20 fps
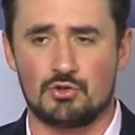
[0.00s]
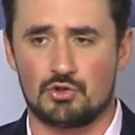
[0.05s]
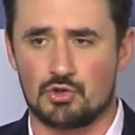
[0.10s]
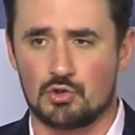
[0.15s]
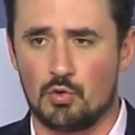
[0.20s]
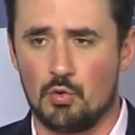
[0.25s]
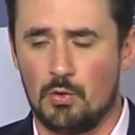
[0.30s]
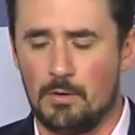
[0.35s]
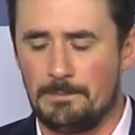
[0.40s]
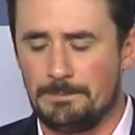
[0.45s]
your
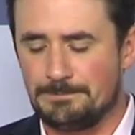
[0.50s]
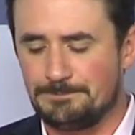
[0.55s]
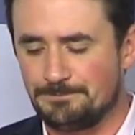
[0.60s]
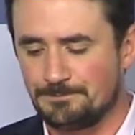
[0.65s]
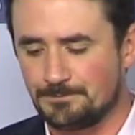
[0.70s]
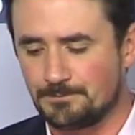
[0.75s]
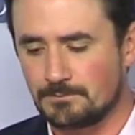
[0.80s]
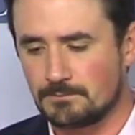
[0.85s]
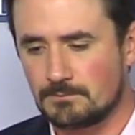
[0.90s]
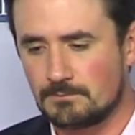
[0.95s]
school,
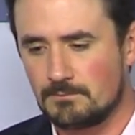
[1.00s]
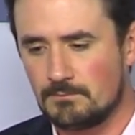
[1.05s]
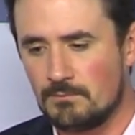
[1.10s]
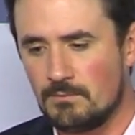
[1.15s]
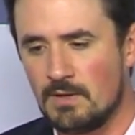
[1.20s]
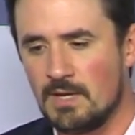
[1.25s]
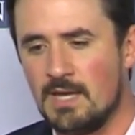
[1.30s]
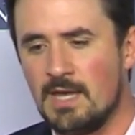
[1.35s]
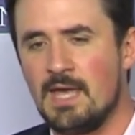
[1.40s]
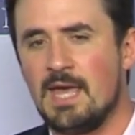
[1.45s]

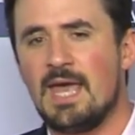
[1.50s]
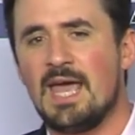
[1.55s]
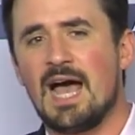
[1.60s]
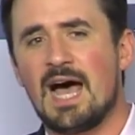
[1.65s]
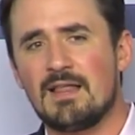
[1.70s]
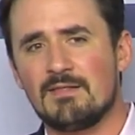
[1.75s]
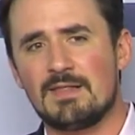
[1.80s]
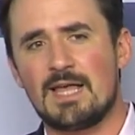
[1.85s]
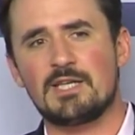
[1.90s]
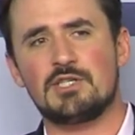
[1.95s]

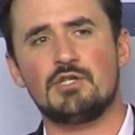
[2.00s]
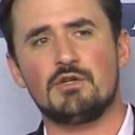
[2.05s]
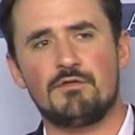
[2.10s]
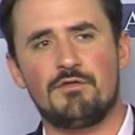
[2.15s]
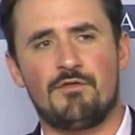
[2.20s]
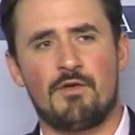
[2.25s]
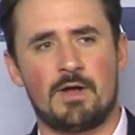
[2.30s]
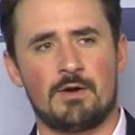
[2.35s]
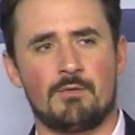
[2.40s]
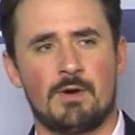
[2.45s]
unless you're
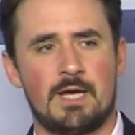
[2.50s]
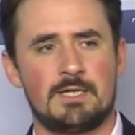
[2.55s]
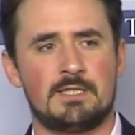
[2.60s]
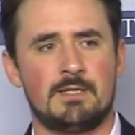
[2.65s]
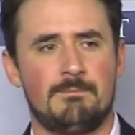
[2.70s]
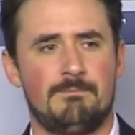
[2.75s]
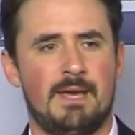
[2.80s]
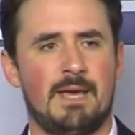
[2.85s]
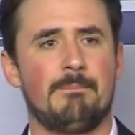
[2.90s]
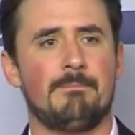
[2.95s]

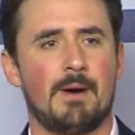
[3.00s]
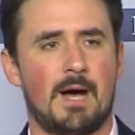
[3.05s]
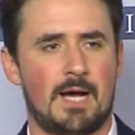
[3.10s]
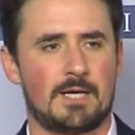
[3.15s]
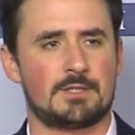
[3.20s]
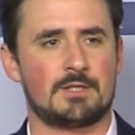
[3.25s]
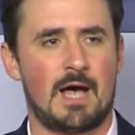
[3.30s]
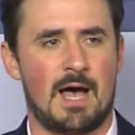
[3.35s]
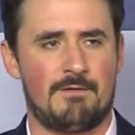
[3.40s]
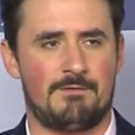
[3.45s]
fundraising big
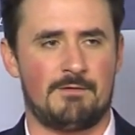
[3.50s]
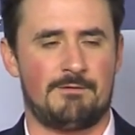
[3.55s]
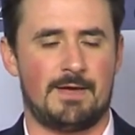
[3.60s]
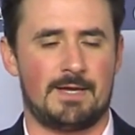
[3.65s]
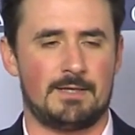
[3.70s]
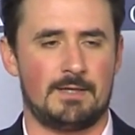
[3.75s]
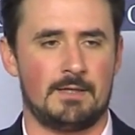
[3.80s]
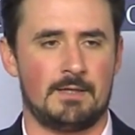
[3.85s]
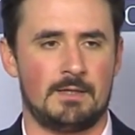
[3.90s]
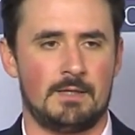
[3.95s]
bucks off of it,
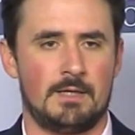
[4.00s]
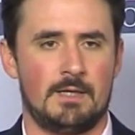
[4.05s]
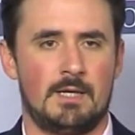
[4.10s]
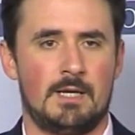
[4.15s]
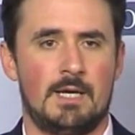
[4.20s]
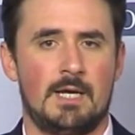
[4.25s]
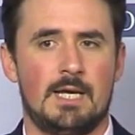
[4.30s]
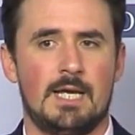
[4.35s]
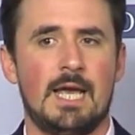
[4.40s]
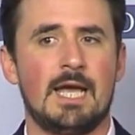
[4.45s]

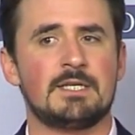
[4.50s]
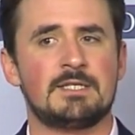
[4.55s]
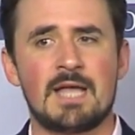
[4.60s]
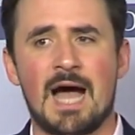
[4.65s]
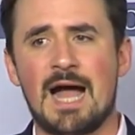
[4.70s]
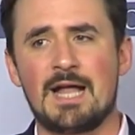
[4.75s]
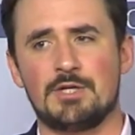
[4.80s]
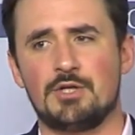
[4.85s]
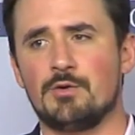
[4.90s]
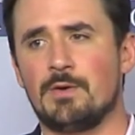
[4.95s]
is
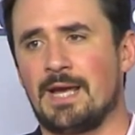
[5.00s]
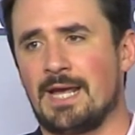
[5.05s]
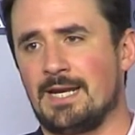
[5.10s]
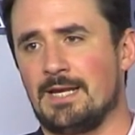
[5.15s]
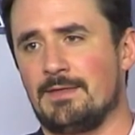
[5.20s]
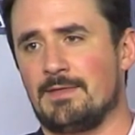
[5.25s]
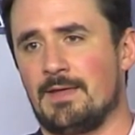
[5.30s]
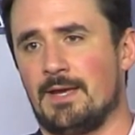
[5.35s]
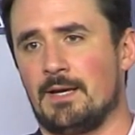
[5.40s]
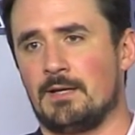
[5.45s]
not doing
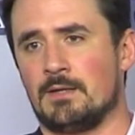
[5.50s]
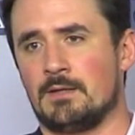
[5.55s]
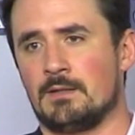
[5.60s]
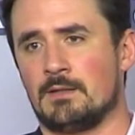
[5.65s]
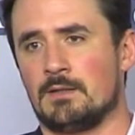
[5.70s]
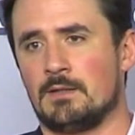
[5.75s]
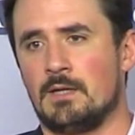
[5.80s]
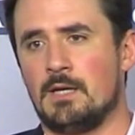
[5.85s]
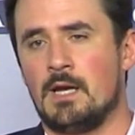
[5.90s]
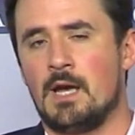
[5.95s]
anything
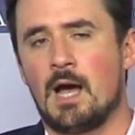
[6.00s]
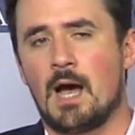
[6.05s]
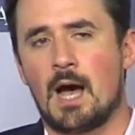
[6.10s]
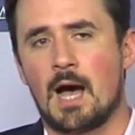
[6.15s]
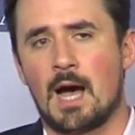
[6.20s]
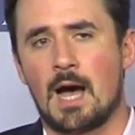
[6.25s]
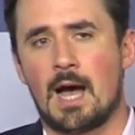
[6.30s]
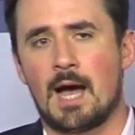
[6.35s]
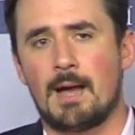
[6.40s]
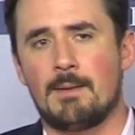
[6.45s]

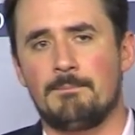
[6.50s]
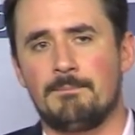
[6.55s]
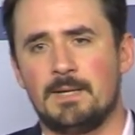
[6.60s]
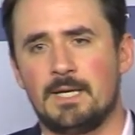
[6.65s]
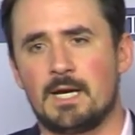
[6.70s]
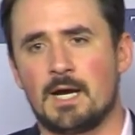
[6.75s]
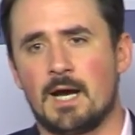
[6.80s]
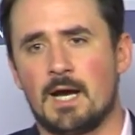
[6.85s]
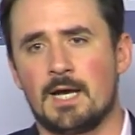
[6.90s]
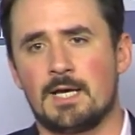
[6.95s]
uh,
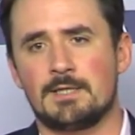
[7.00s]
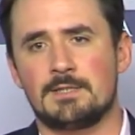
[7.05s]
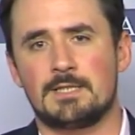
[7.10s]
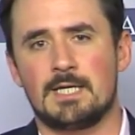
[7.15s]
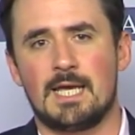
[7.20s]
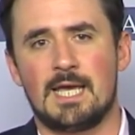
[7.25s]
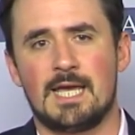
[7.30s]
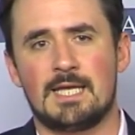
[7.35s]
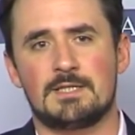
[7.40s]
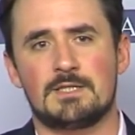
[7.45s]
because
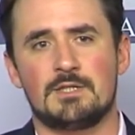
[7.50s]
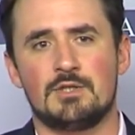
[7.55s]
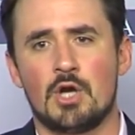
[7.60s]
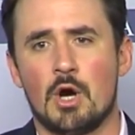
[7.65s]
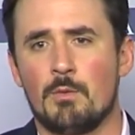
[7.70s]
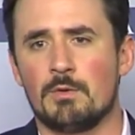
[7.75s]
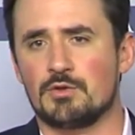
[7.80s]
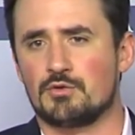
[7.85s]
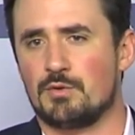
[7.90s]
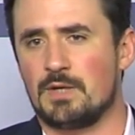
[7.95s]
it's no
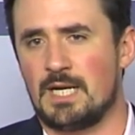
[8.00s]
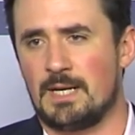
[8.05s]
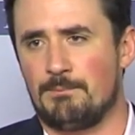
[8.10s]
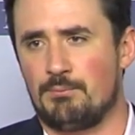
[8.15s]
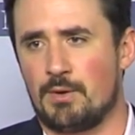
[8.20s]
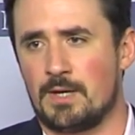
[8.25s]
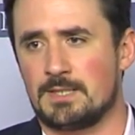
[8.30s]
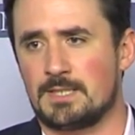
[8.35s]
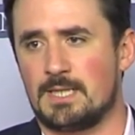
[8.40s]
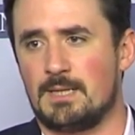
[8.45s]
one's reading
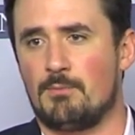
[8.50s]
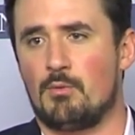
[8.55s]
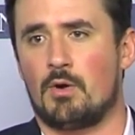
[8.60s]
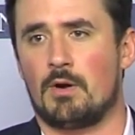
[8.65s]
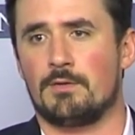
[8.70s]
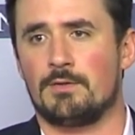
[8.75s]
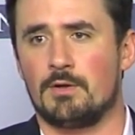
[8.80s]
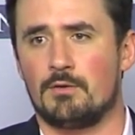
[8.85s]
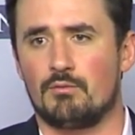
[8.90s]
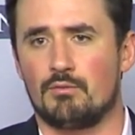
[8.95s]
print anymore.
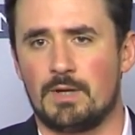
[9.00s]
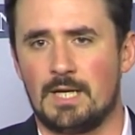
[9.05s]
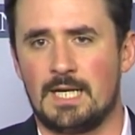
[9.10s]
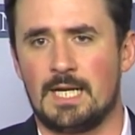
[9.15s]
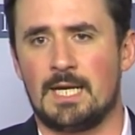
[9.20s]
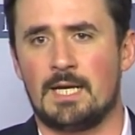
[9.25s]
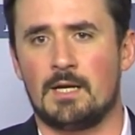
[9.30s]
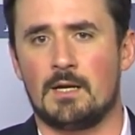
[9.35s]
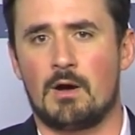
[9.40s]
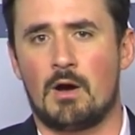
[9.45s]
They're
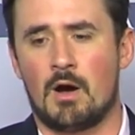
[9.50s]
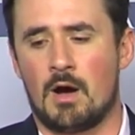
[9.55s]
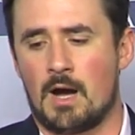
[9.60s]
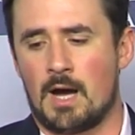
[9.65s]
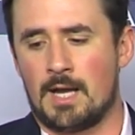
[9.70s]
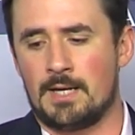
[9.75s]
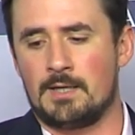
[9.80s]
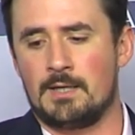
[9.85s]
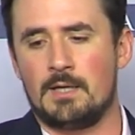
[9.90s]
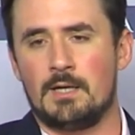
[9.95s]
reading
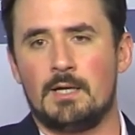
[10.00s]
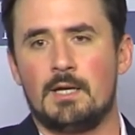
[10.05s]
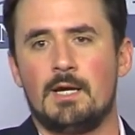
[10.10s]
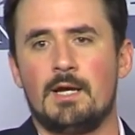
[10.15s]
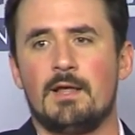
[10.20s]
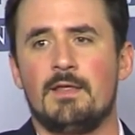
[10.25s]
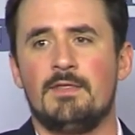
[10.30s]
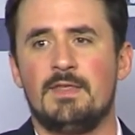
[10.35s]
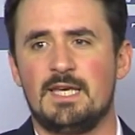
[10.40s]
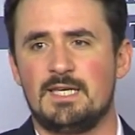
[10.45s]
on
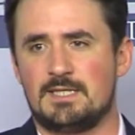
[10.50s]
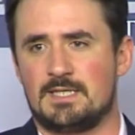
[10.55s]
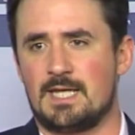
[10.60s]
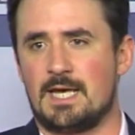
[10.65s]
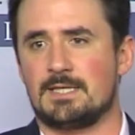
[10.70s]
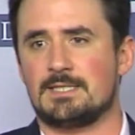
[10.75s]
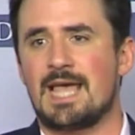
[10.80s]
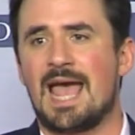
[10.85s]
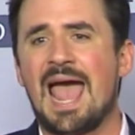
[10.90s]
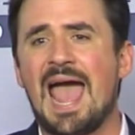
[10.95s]
these
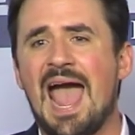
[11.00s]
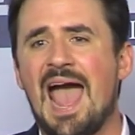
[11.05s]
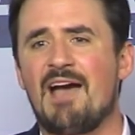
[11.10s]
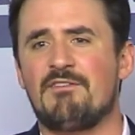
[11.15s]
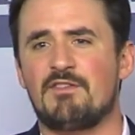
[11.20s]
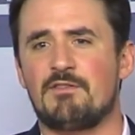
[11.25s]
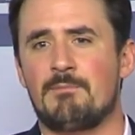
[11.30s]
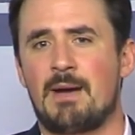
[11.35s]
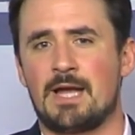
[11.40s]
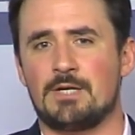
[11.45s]
things. Half
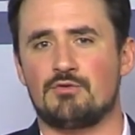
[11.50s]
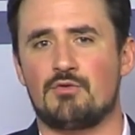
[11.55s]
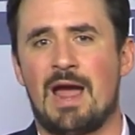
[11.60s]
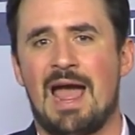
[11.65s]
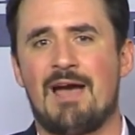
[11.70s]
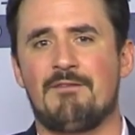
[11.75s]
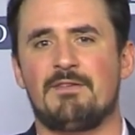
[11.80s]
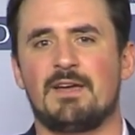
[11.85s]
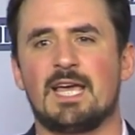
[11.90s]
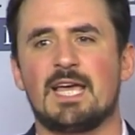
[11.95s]
of my
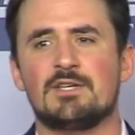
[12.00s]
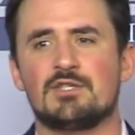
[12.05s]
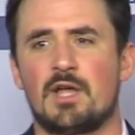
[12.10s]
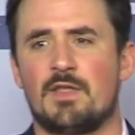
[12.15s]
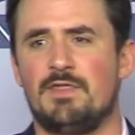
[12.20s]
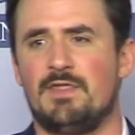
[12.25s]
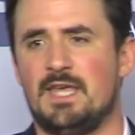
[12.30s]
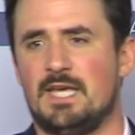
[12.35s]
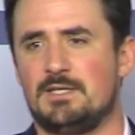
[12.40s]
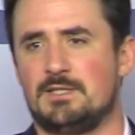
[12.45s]
traffic is
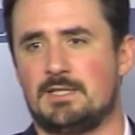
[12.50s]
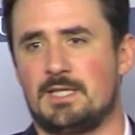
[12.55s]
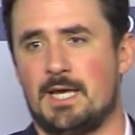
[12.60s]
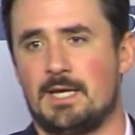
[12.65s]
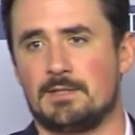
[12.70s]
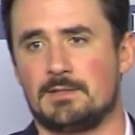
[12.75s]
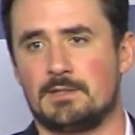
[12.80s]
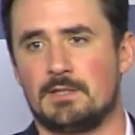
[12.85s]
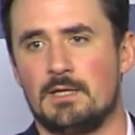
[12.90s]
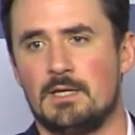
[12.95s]
on these
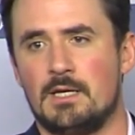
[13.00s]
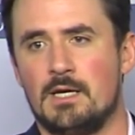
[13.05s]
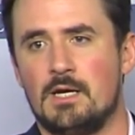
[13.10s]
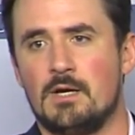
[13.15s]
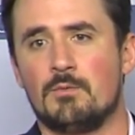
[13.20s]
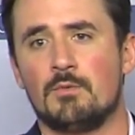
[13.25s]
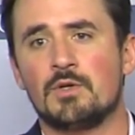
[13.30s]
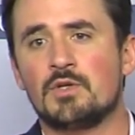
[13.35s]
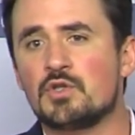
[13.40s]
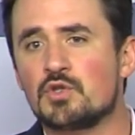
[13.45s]
things,
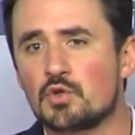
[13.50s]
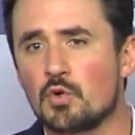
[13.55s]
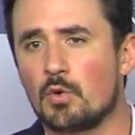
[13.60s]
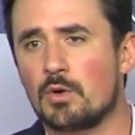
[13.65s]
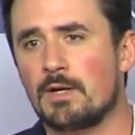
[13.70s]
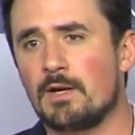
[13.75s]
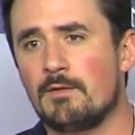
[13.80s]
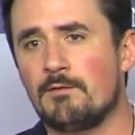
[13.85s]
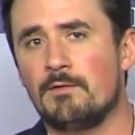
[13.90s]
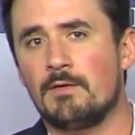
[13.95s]
which
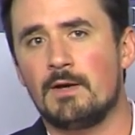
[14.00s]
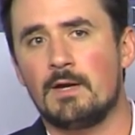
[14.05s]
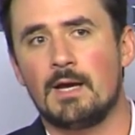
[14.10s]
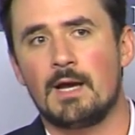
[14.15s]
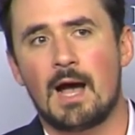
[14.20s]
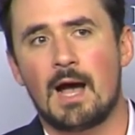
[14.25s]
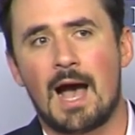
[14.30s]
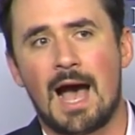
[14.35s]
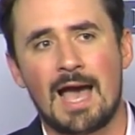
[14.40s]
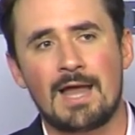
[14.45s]
sort of
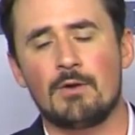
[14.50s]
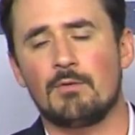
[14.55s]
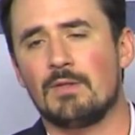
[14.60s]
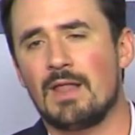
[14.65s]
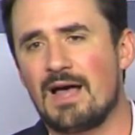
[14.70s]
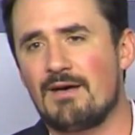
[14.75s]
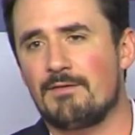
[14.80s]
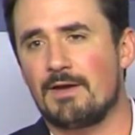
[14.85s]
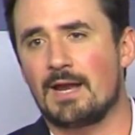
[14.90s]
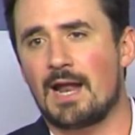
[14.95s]
I don't
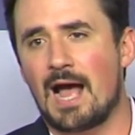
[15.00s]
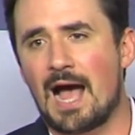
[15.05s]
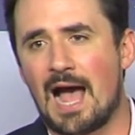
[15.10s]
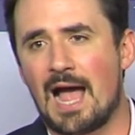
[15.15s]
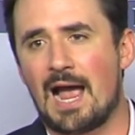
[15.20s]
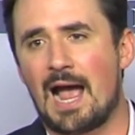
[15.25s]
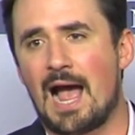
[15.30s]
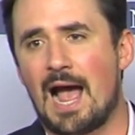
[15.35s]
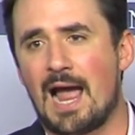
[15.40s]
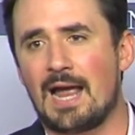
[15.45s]
love it.
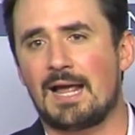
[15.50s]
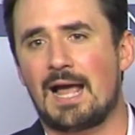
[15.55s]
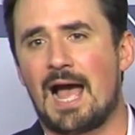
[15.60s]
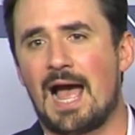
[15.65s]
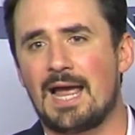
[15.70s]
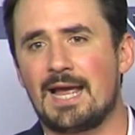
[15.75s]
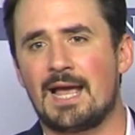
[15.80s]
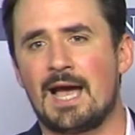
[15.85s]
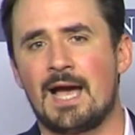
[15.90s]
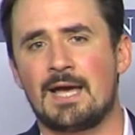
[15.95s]
I I,
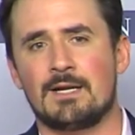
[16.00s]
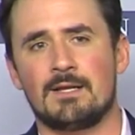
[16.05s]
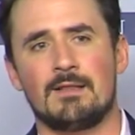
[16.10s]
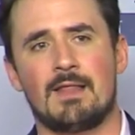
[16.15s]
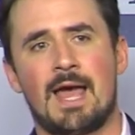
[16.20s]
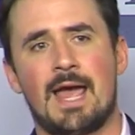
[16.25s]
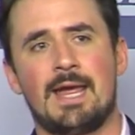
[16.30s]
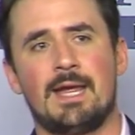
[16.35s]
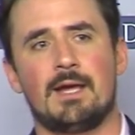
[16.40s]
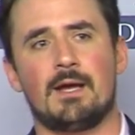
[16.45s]
I kind of
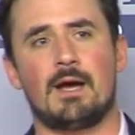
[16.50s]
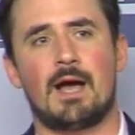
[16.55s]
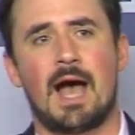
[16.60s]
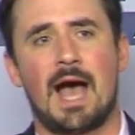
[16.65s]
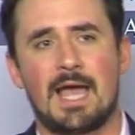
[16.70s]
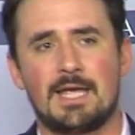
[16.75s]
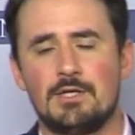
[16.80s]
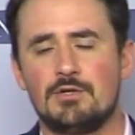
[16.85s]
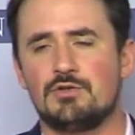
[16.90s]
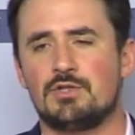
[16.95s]
like
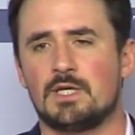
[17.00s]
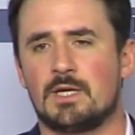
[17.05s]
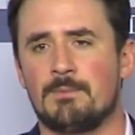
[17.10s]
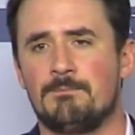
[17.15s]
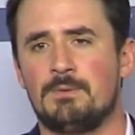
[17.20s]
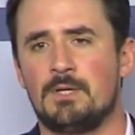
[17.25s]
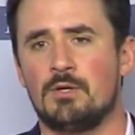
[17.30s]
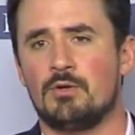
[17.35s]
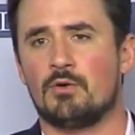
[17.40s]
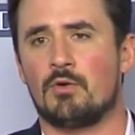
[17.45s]
I use the
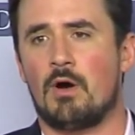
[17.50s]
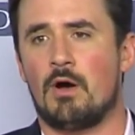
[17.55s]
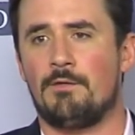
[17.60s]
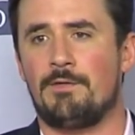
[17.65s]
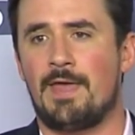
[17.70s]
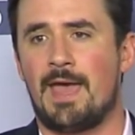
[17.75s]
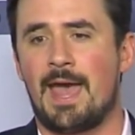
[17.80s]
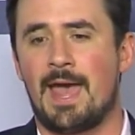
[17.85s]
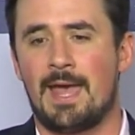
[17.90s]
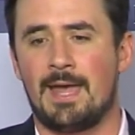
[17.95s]
computer all
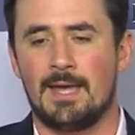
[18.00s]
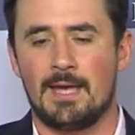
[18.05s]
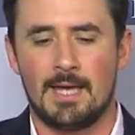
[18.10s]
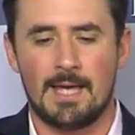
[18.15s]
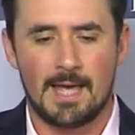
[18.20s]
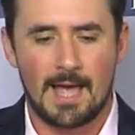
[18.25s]
day.